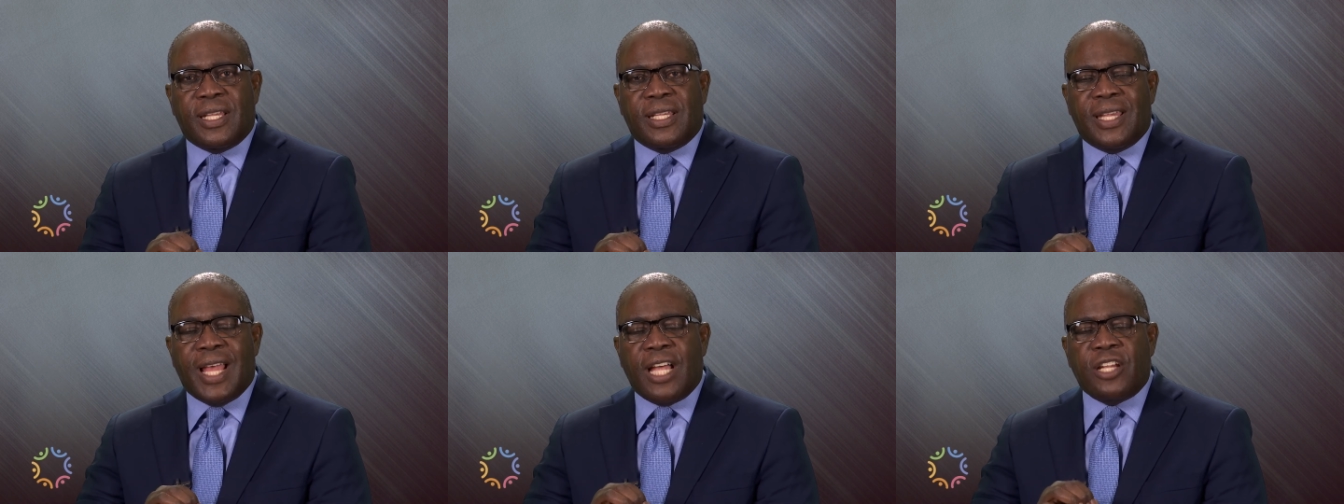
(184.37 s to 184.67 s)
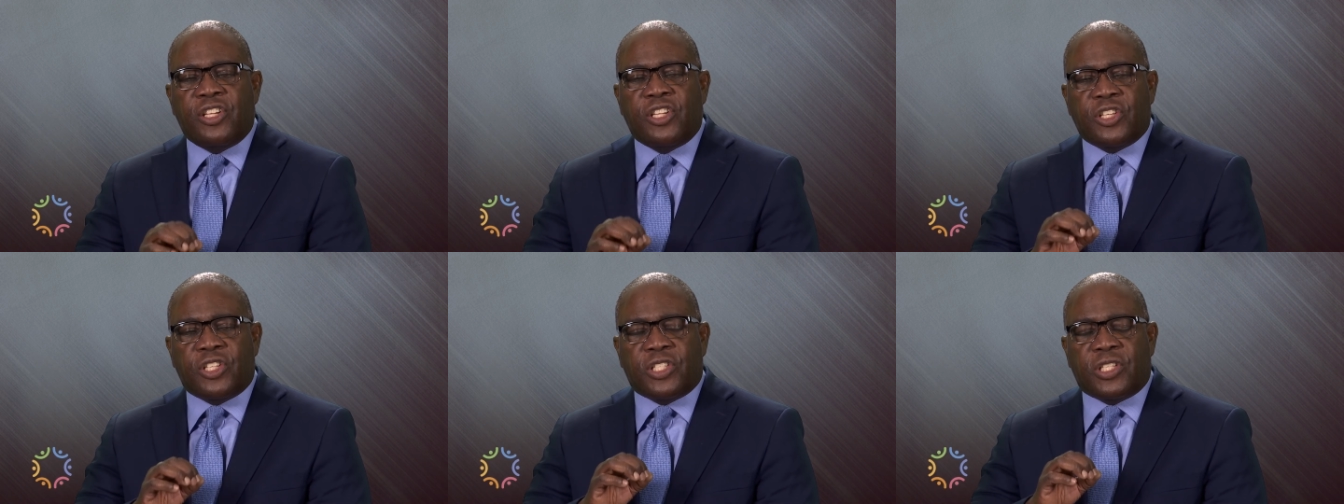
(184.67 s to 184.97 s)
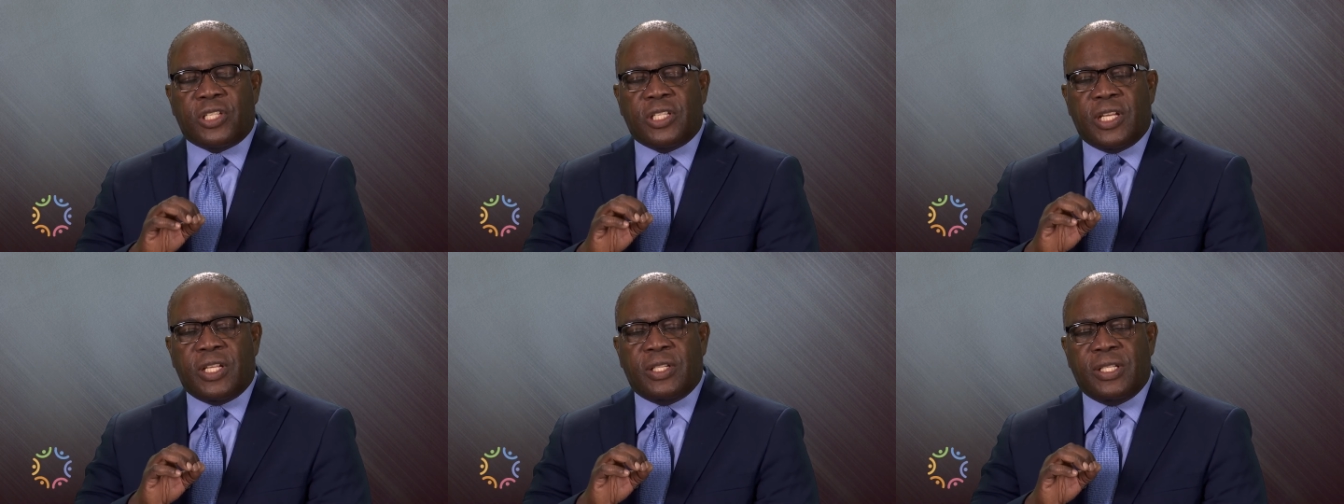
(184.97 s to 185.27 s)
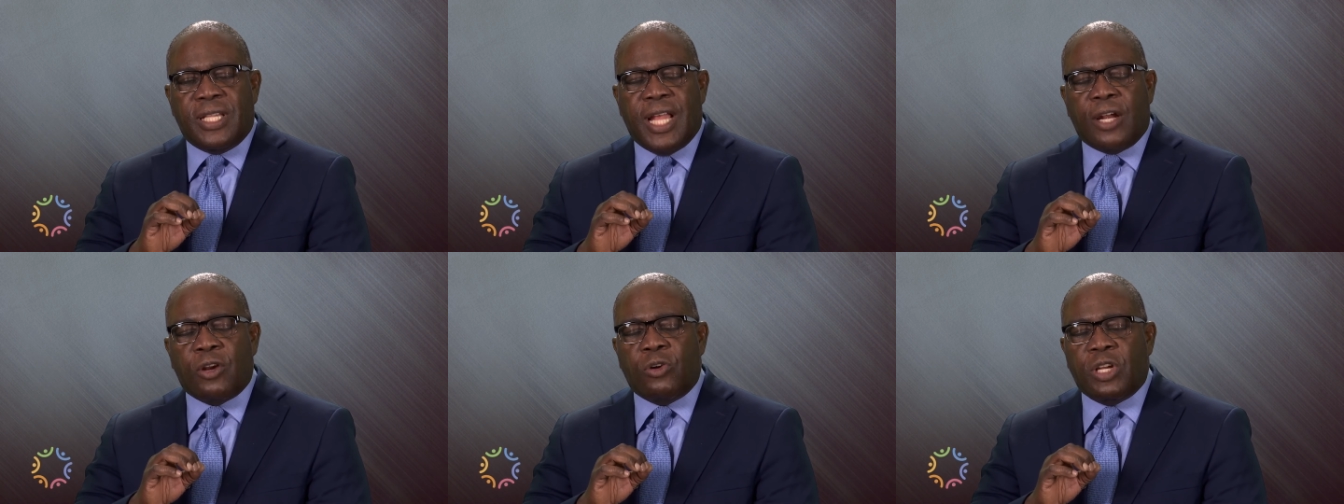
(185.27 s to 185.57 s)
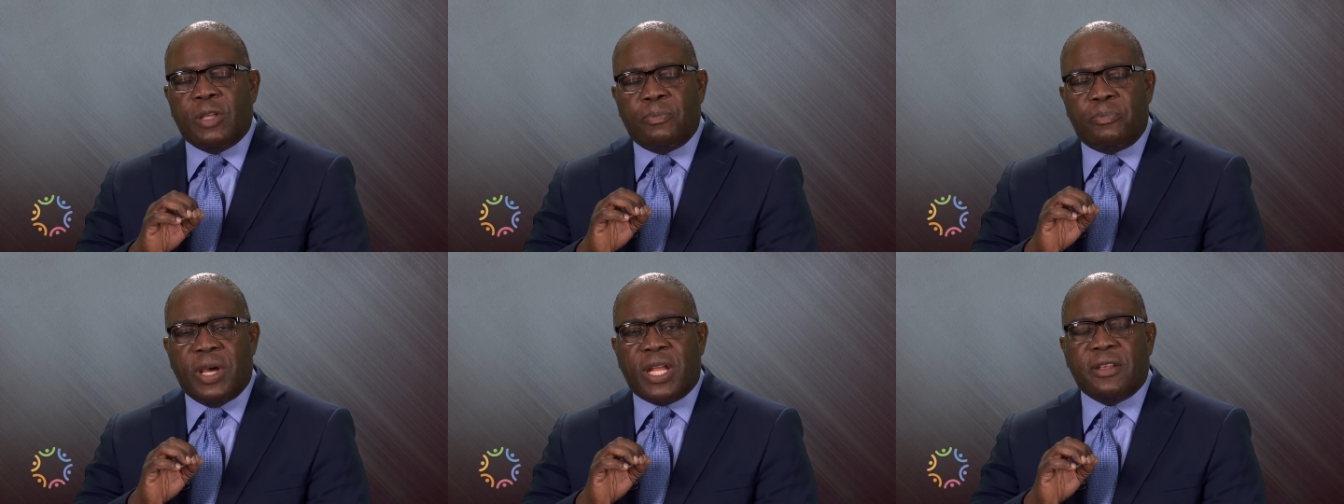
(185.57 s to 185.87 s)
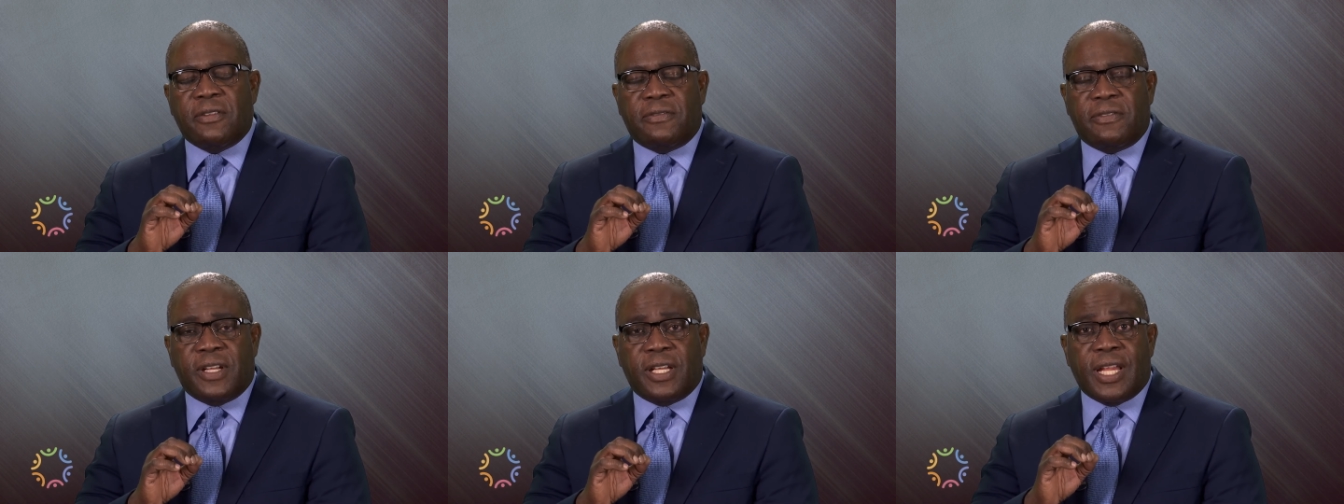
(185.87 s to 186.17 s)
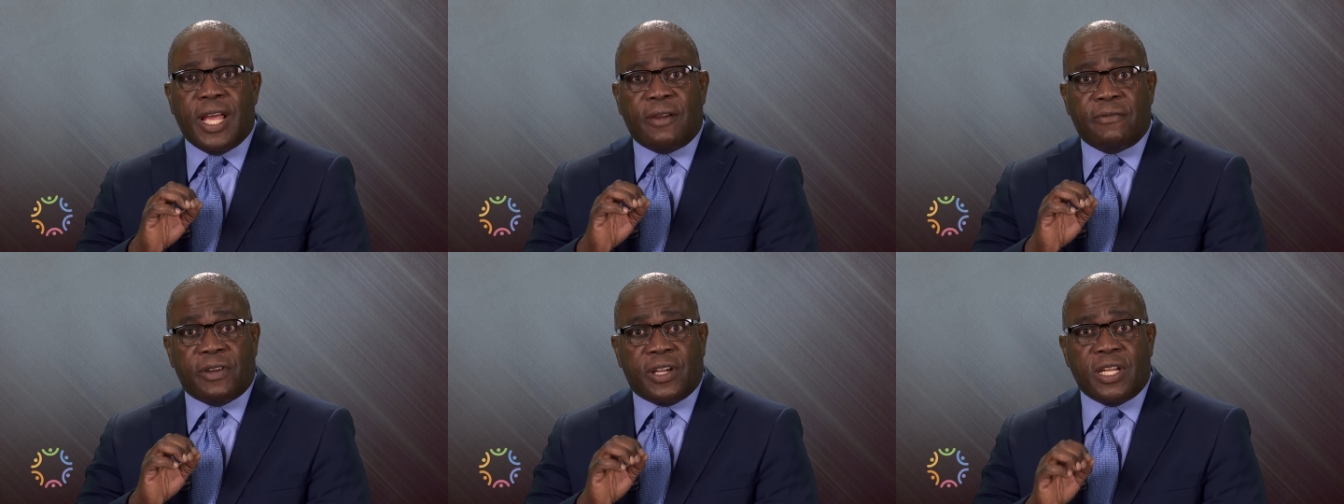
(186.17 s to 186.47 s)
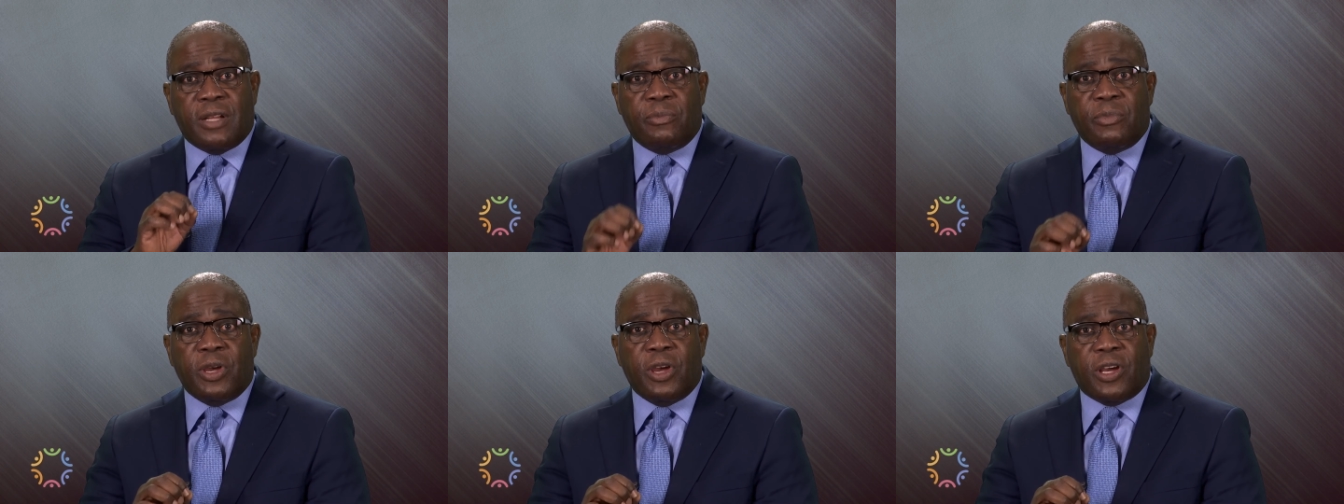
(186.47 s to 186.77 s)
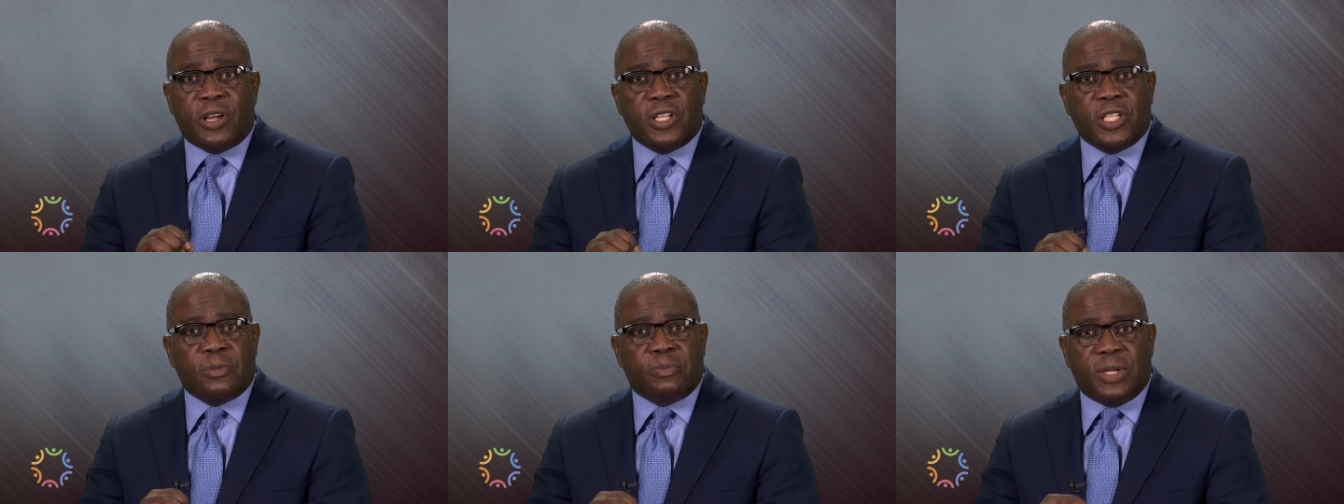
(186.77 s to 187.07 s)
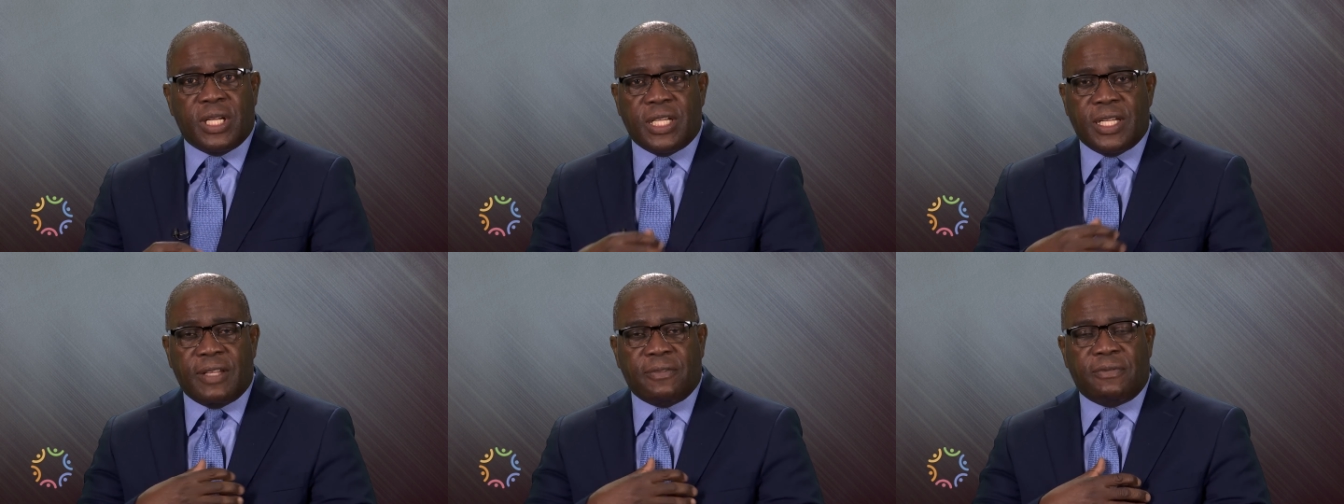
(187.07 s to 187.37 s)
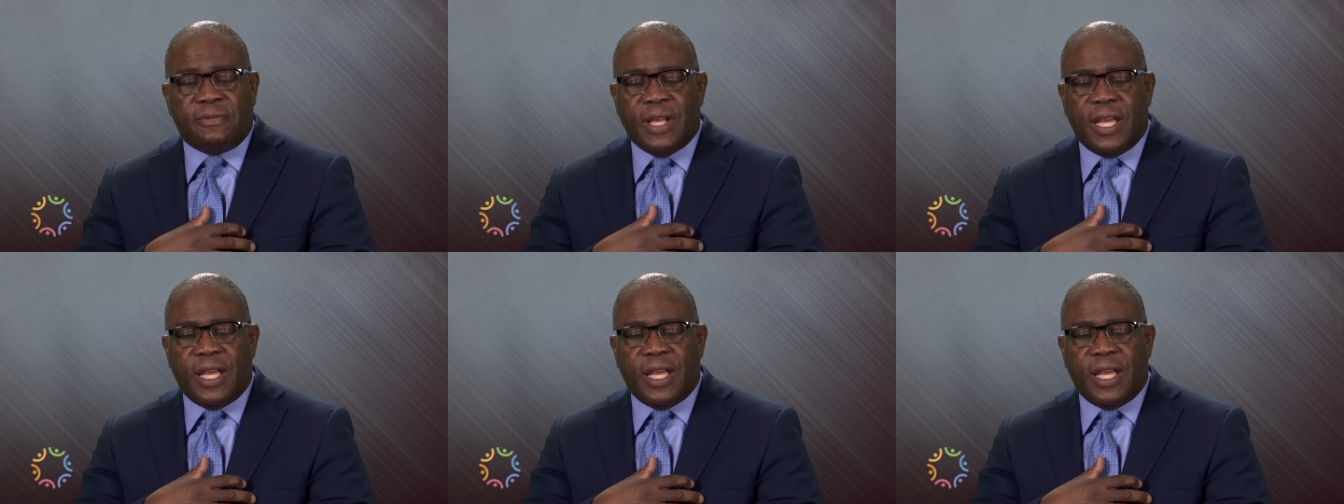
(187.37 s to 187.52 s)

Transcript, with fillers: not just it not only benefited African Americans, but it,